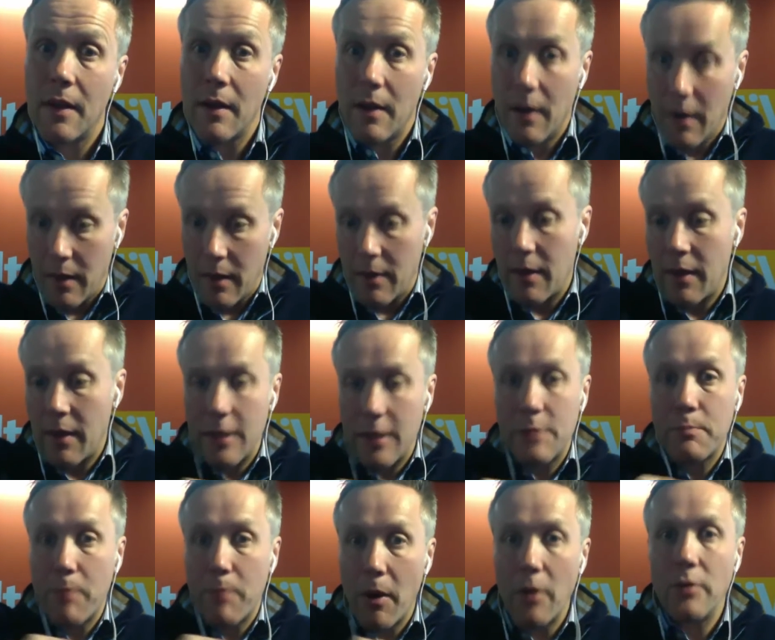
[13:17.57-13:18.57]
And this
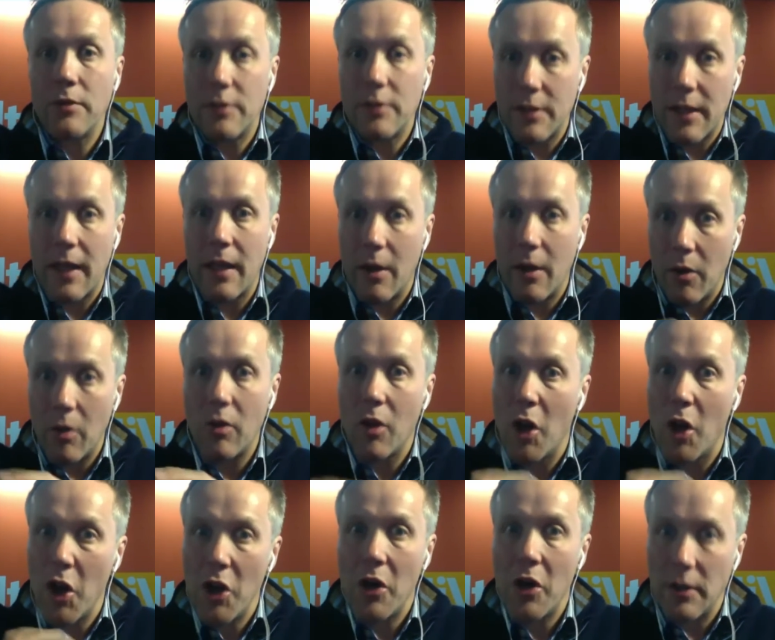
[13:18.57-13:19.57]
bone skin, it will
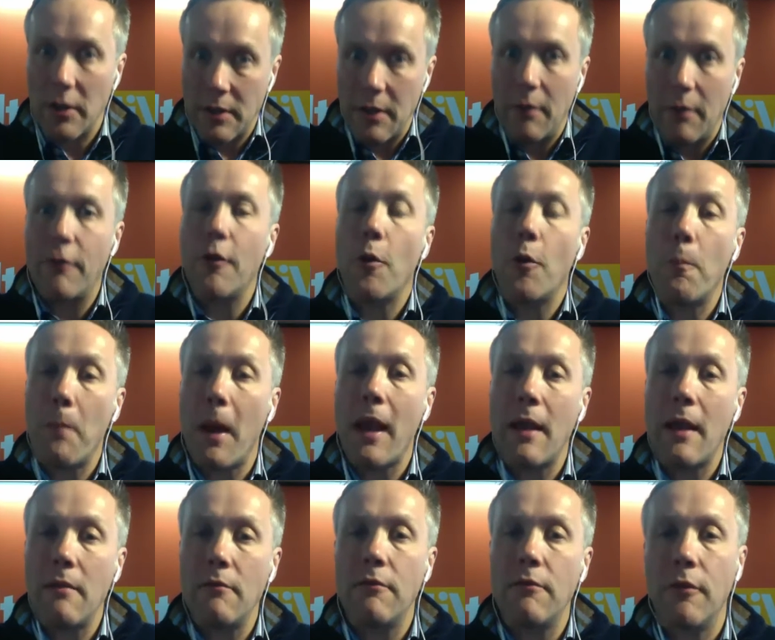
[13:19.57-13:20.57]
hurt, it'll feel
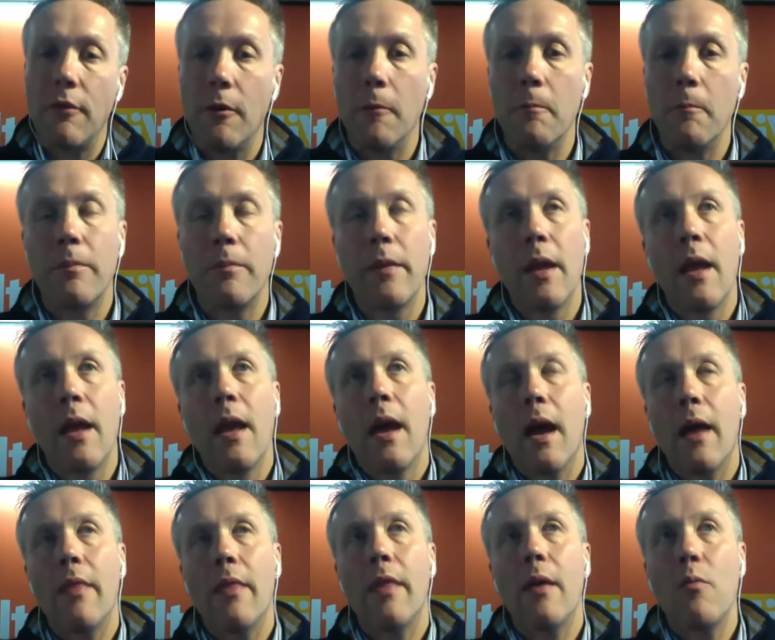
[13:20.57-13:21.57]
painful.
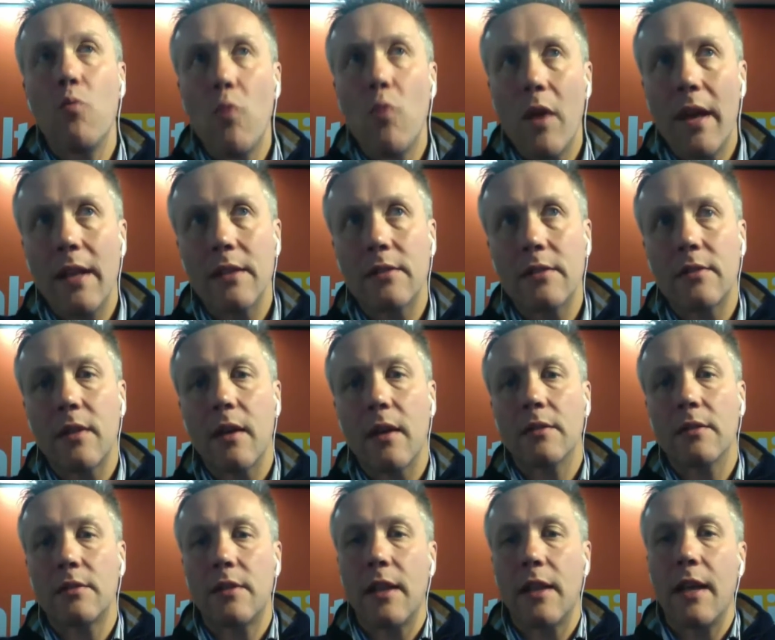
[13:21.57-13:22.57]
And then when it
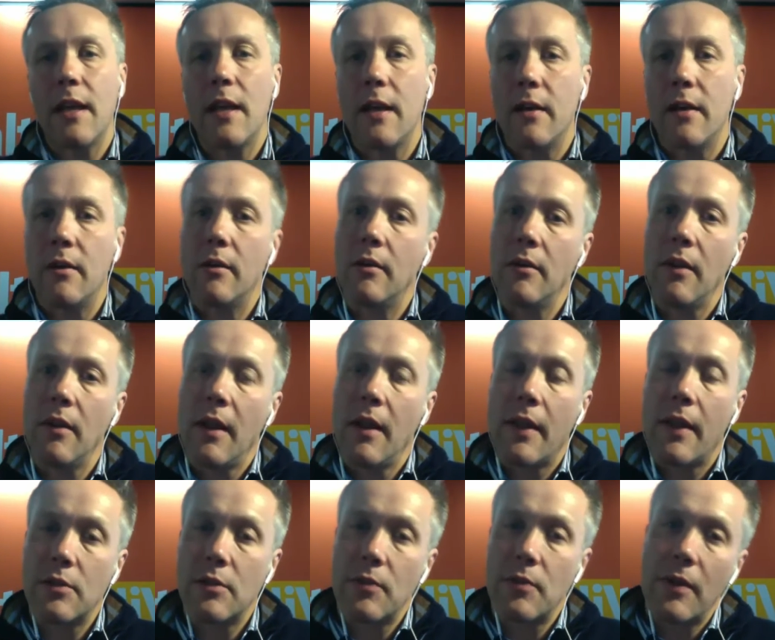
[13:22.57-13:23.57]
starts to heal,
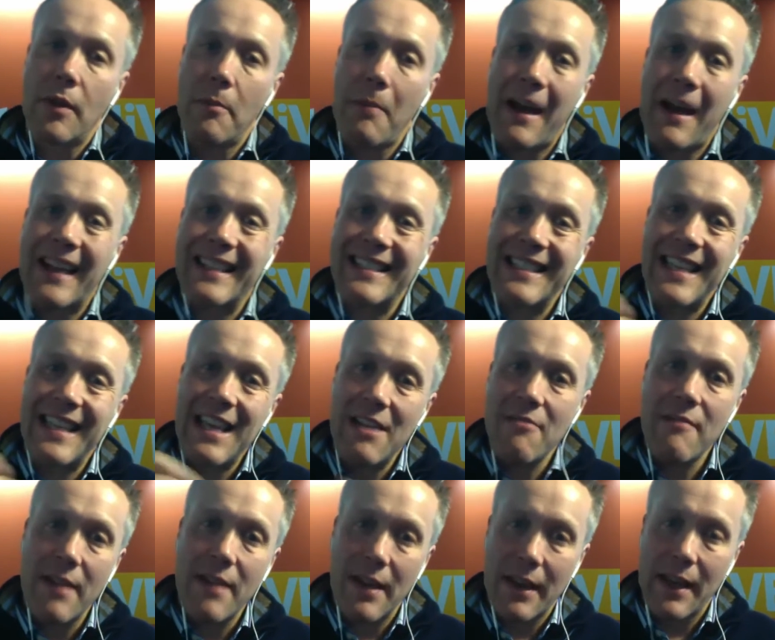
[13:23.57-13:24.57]
that's when the
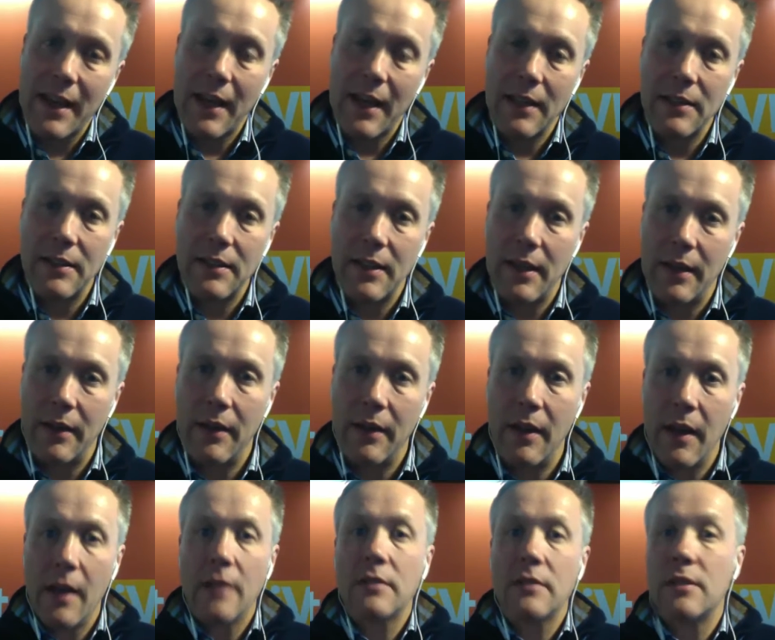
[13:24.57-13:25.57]
bacteria kicks in
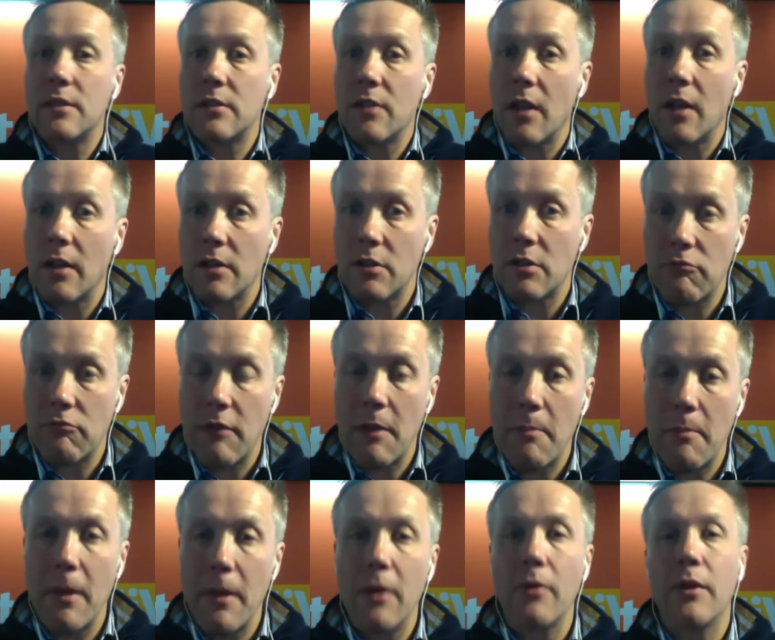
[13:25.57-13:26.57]
to start to
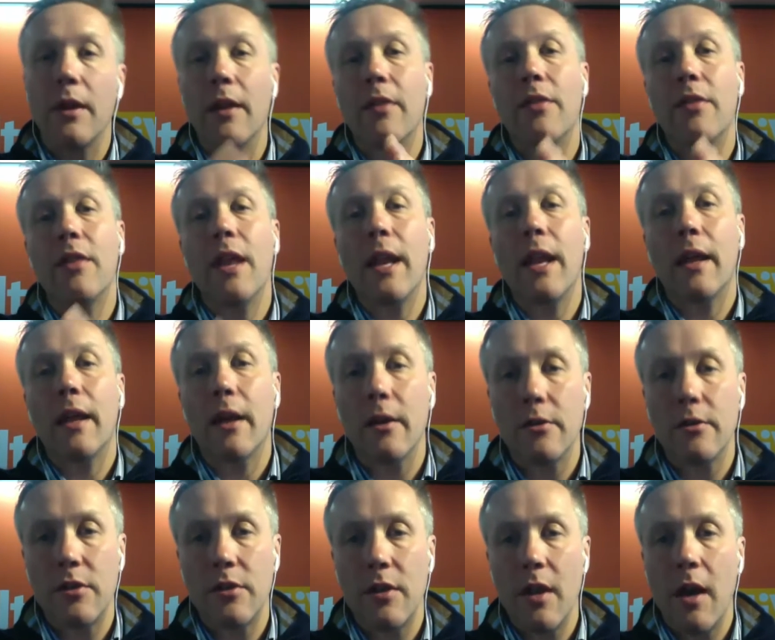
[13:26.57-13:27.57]
rebuild it. Then it
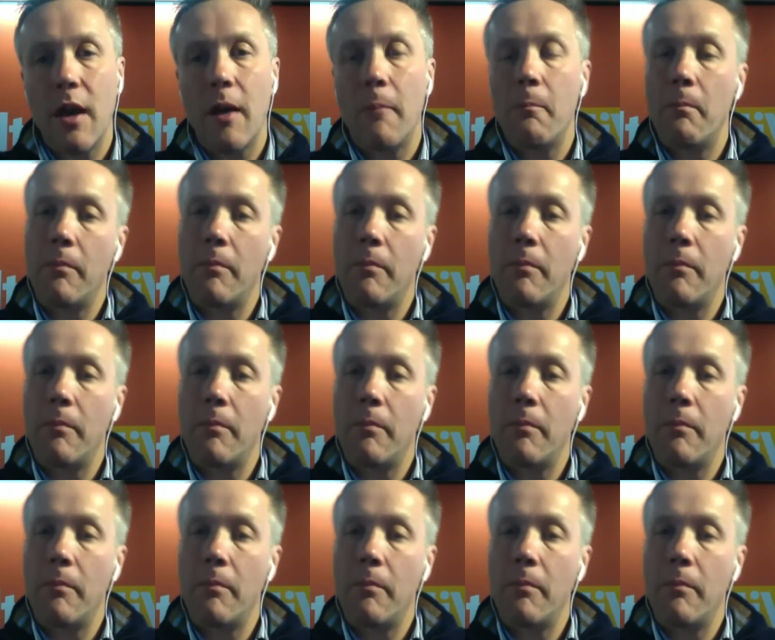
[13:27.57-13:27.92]
goes numb.